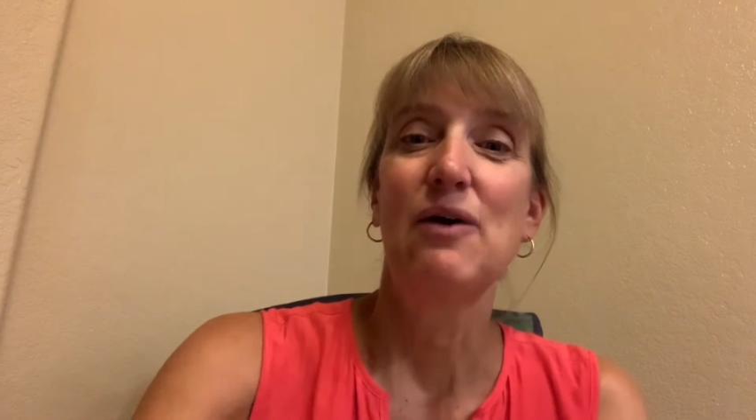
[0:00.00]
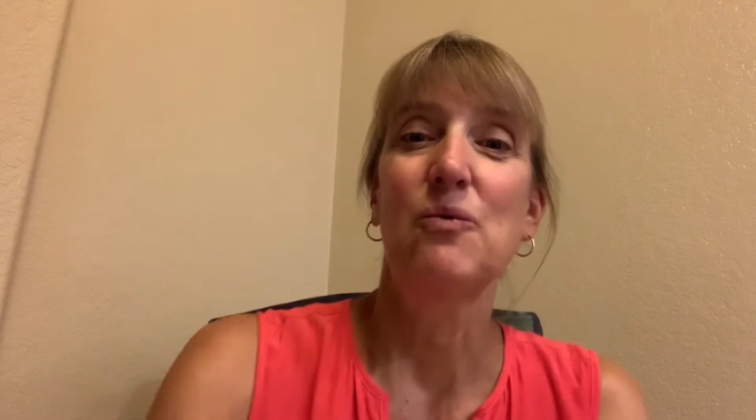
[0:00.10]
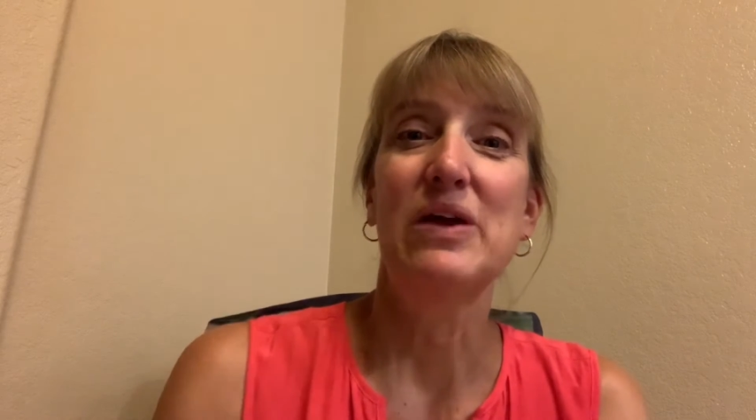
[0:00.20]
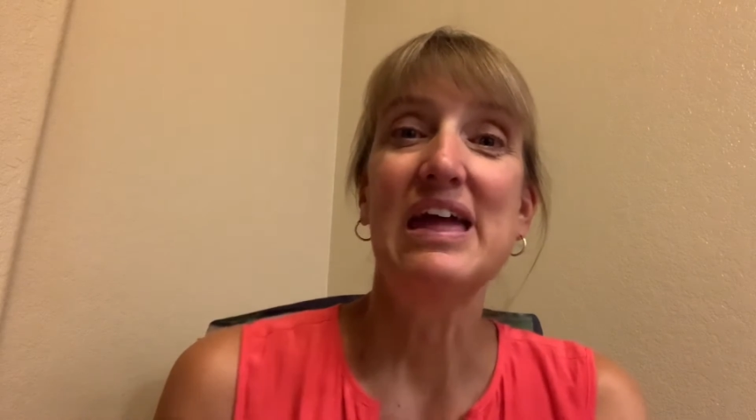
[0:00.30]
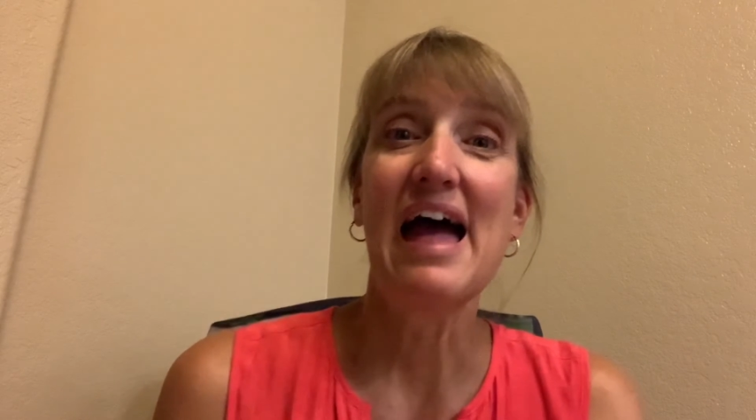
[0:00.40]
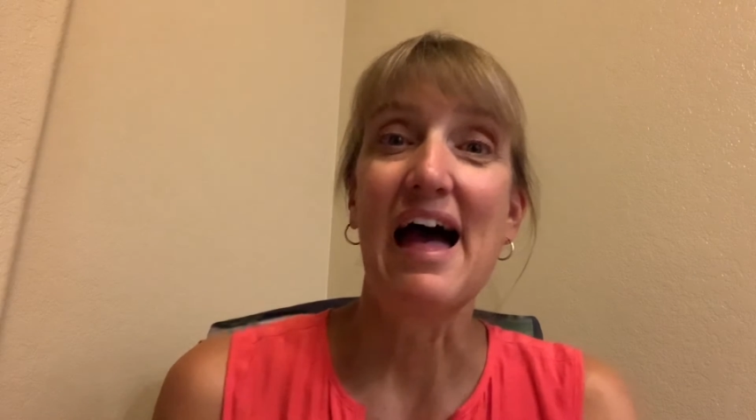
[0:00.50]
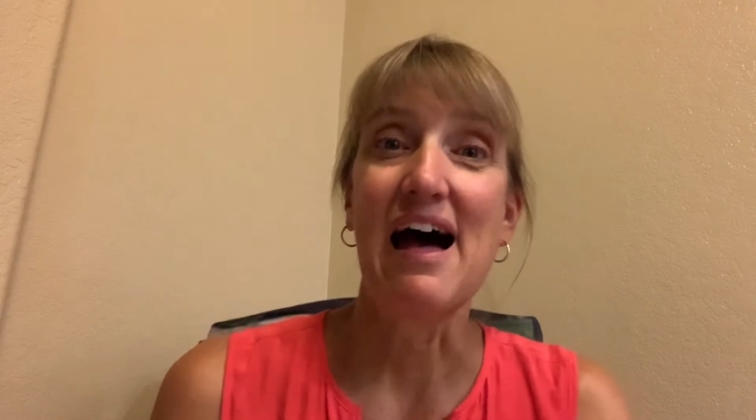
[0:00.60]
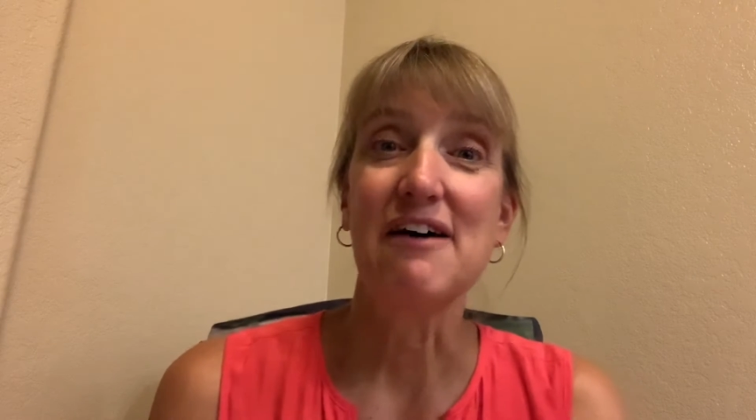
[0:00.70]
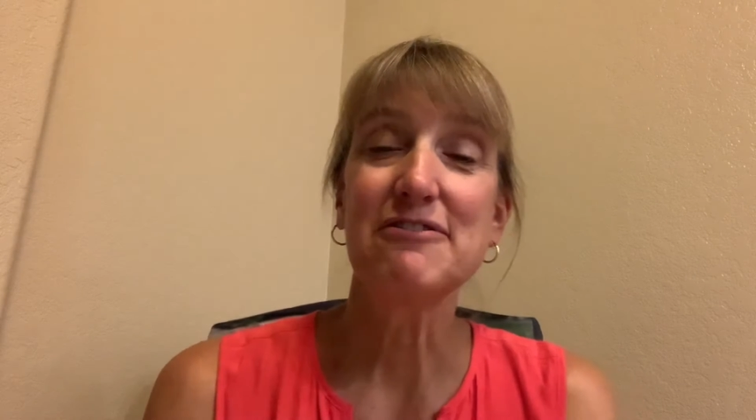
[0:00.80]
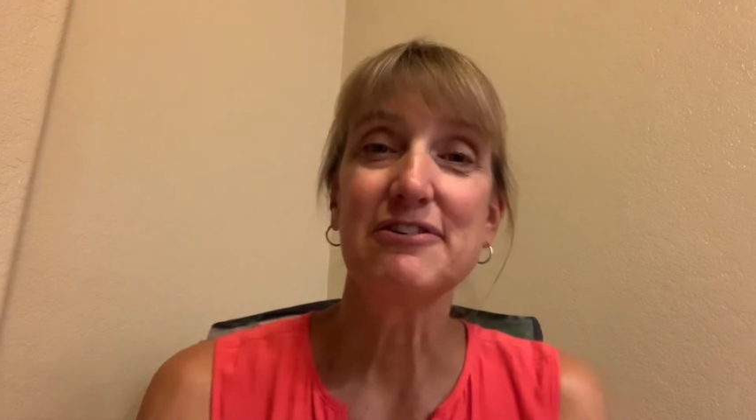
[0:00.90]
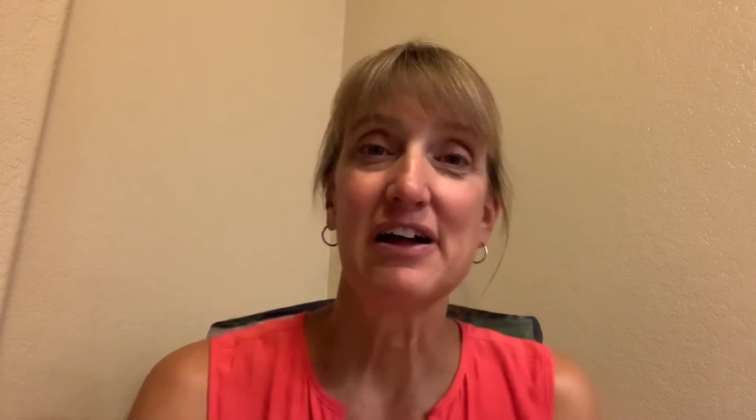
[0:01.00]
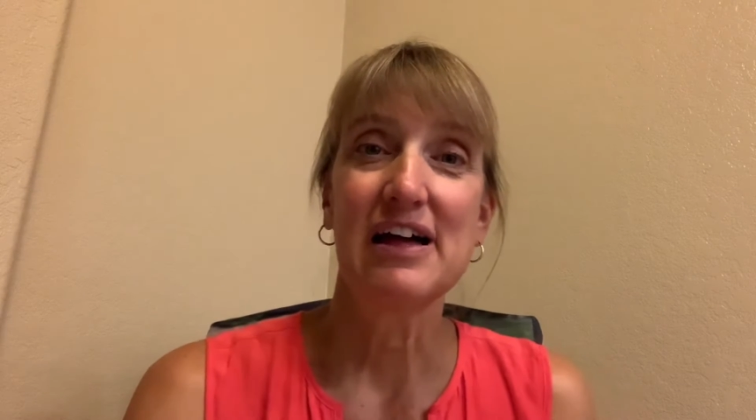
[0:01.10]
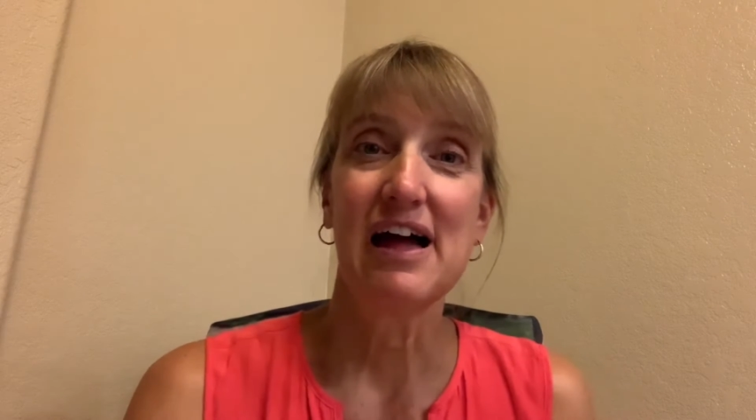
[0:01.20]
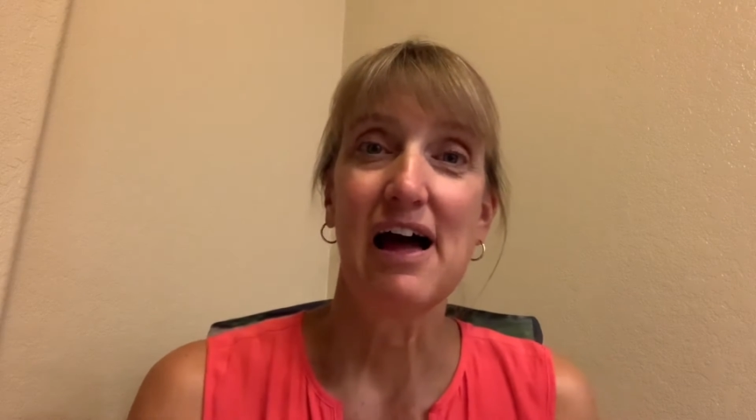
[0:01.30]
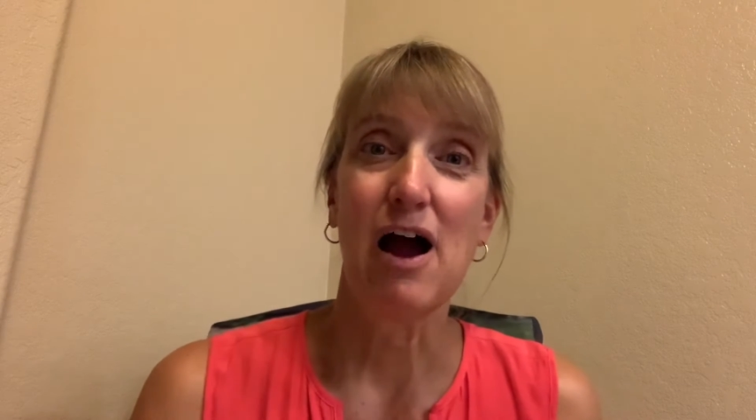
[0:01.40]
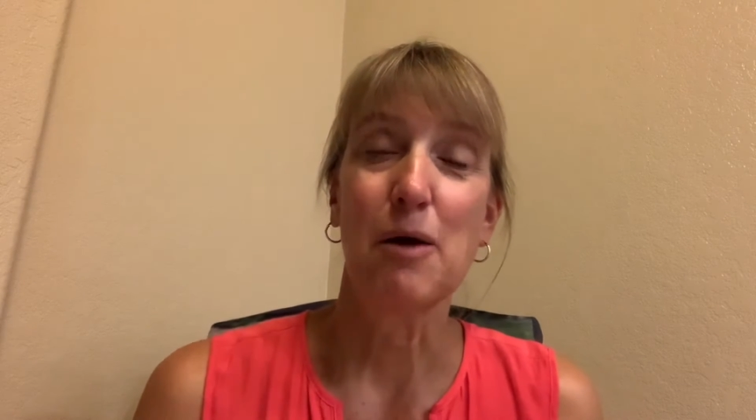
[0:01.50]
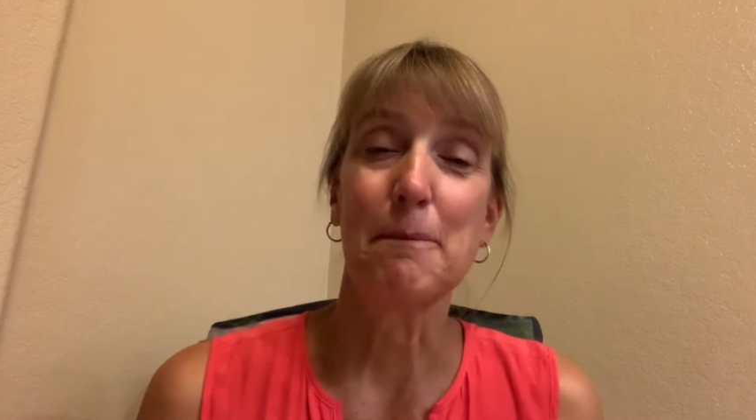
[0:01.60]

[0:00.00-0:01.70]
We have our